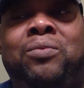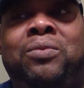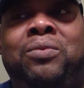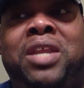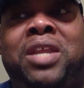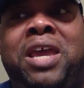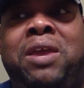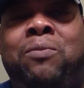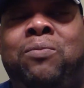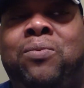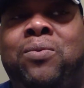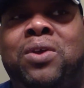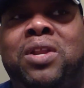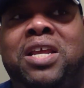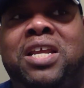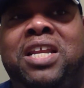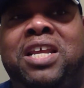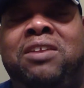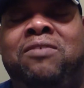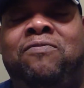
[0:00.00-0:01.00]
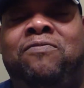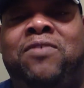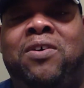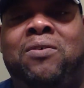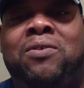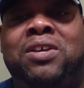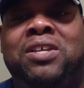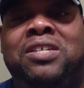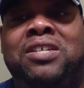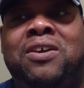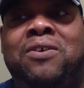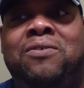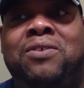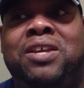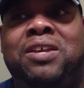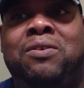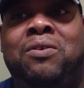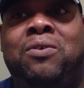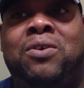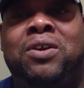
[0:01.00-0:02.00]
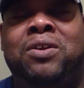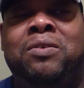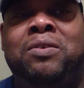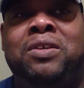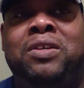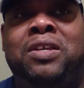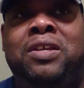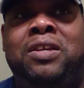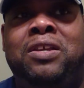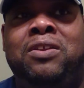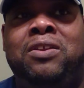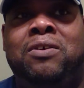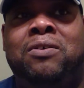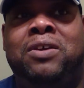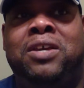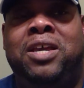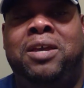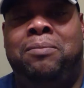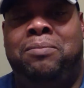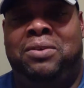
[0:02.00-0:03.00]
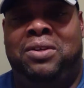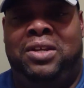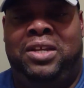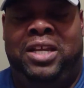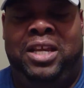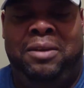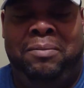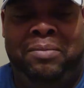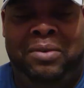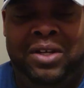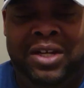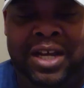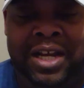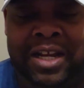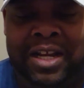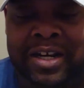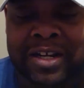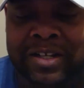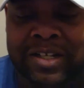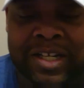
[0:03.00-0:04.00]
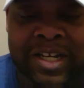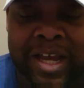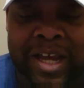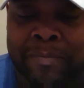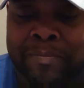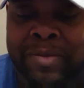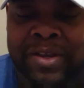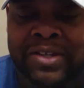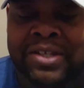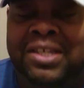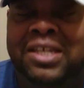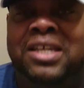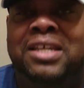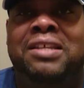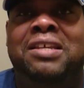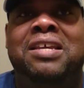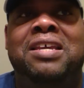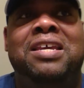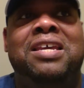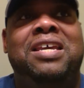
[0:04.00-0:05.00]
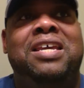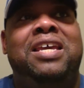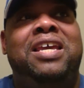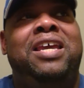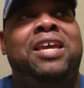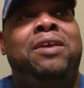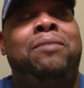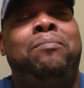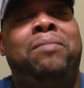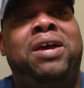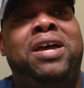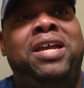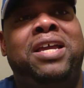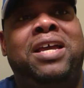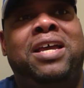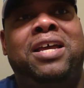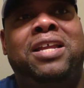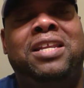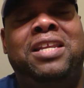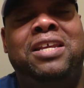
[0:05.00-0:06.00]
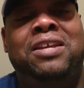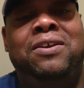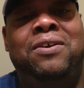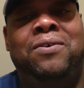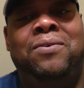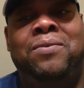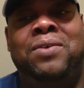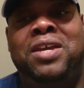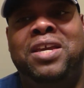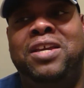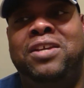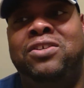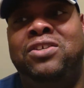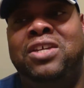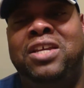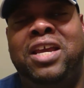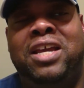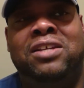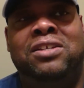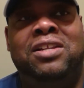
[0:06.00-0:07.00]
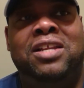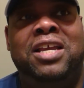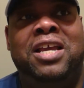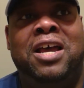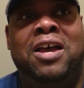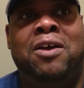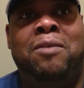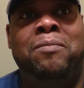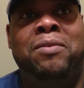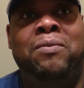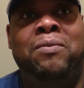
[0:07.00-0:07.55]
they really didn't focus on it, or keep telling us, and I missed it. And my DON, she actually called me